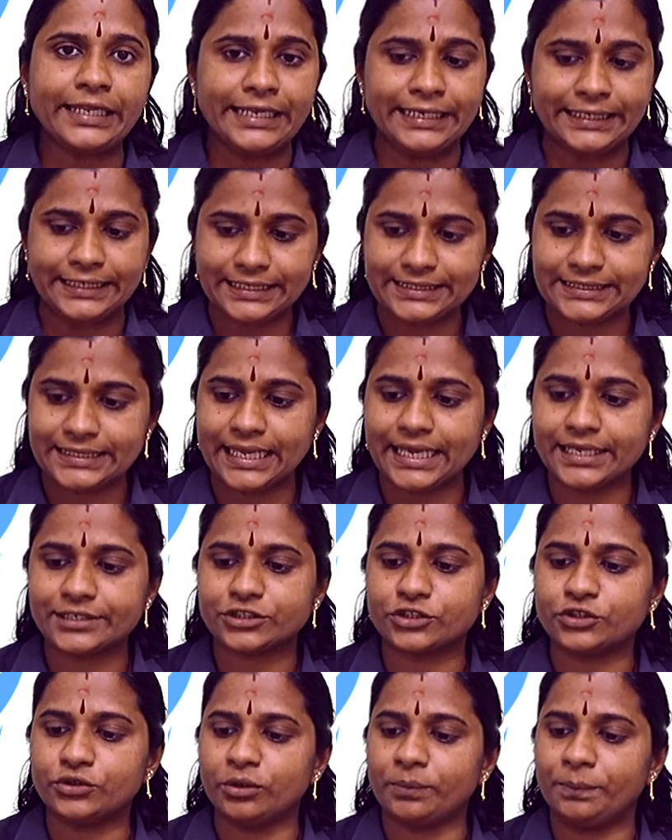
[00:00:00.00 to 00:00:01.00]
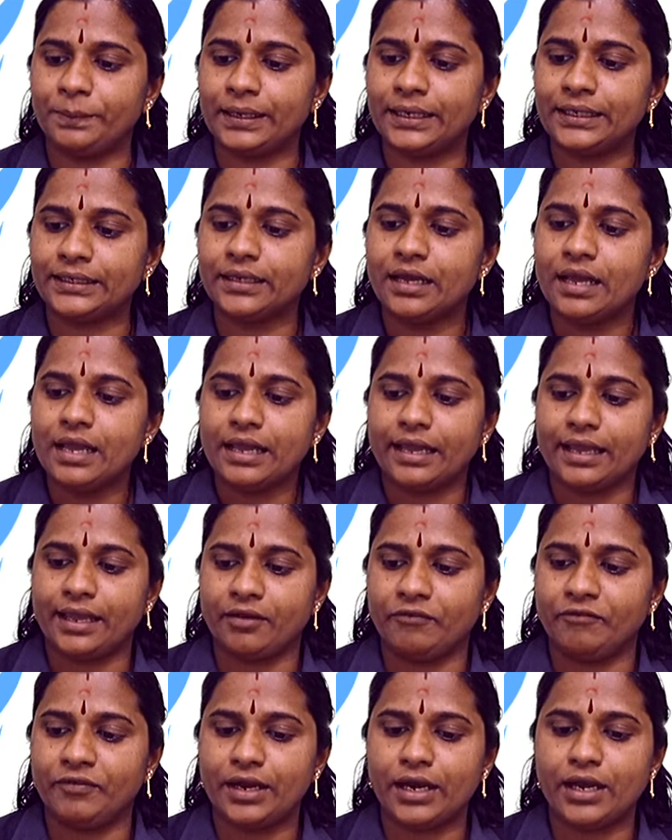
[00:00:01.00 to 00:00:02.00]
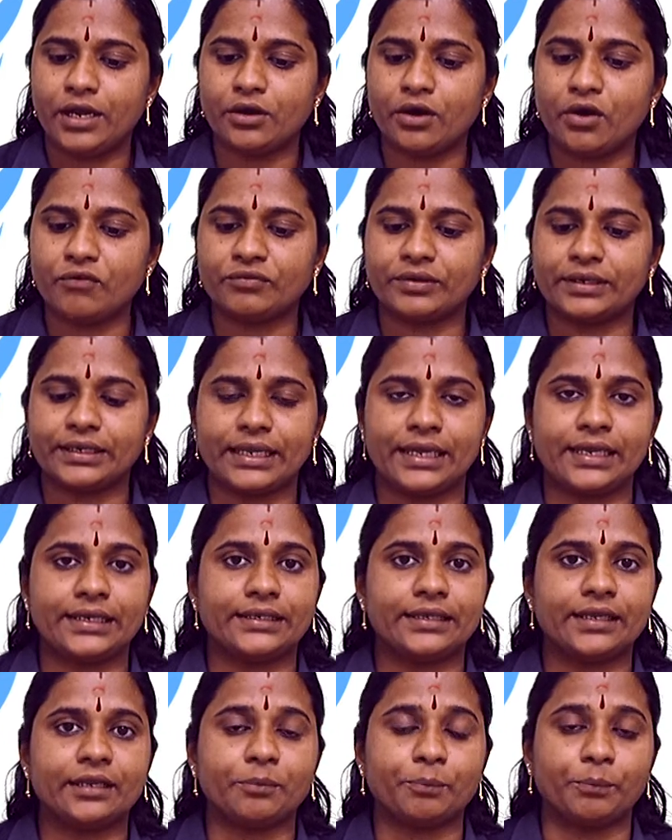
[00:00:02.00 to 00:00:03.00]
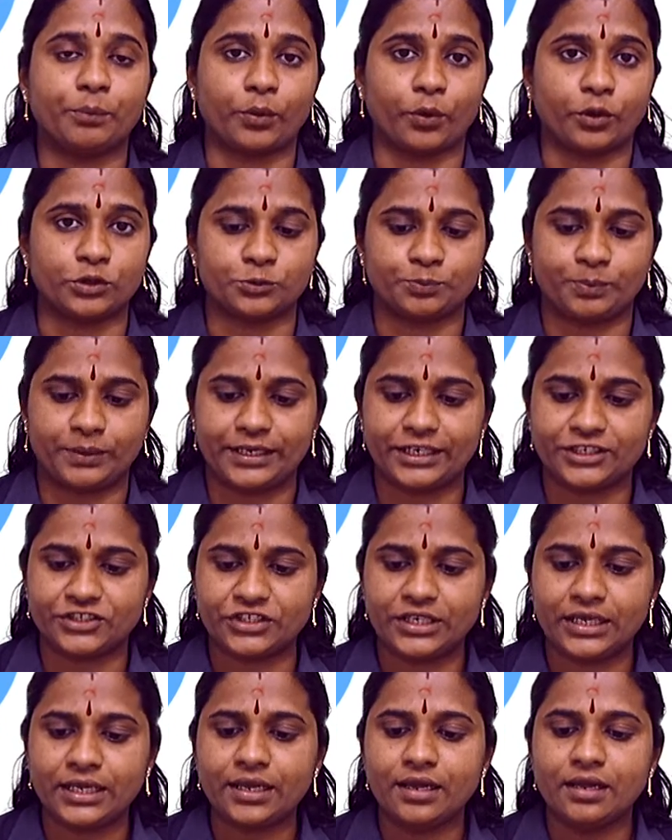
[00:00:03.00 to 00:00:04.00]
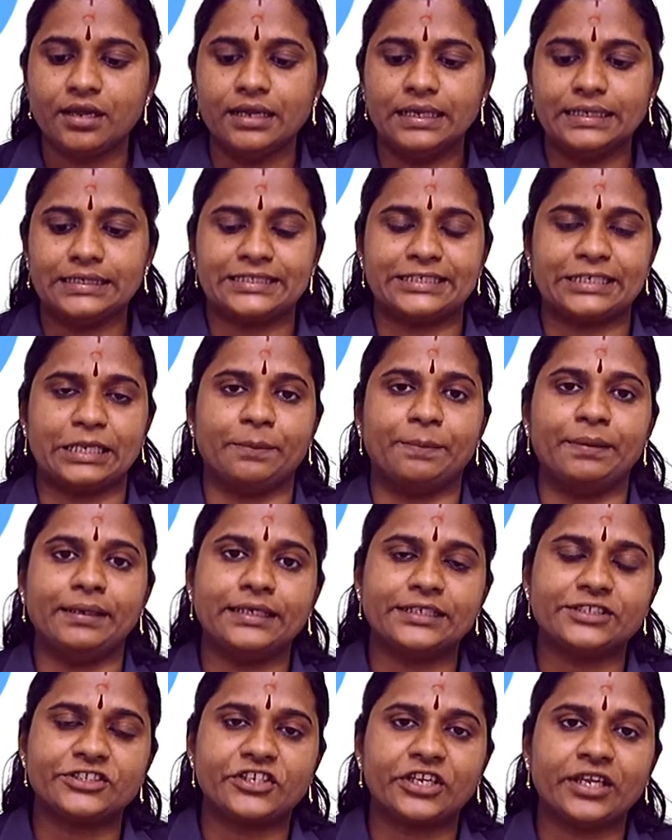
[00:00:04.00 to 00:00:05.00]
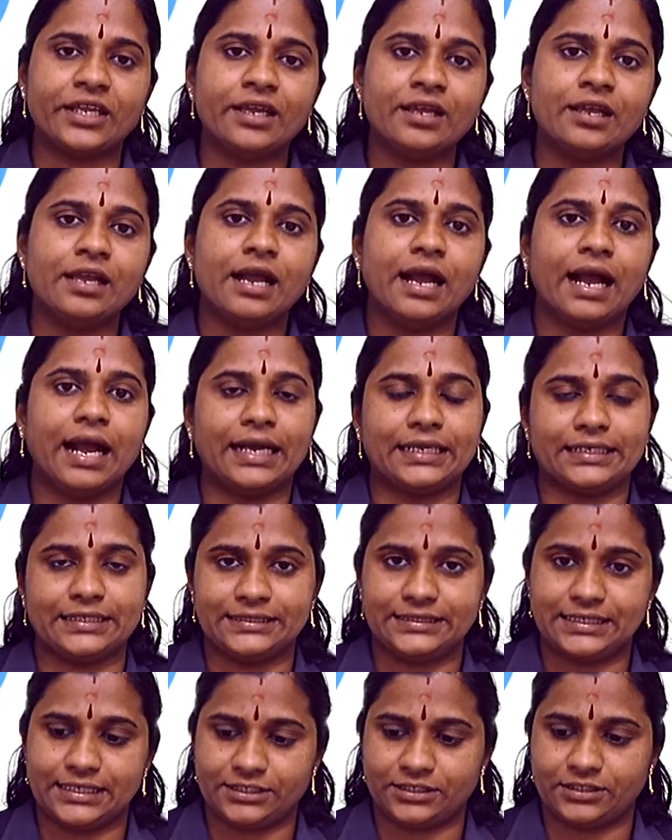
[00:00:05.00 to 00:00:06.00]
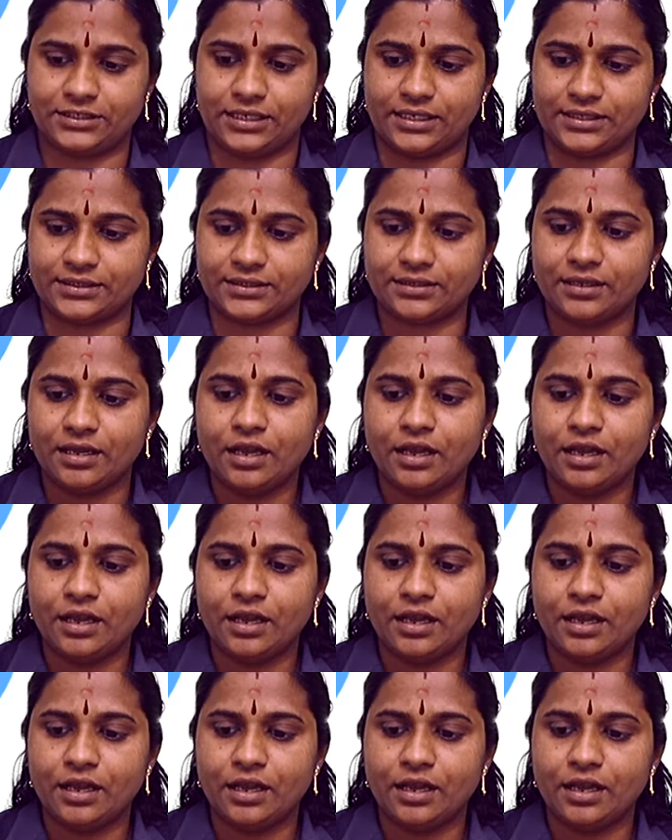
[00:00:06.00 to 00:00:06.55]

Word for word: It seeks to build a world of greater prosperity, stability and justice.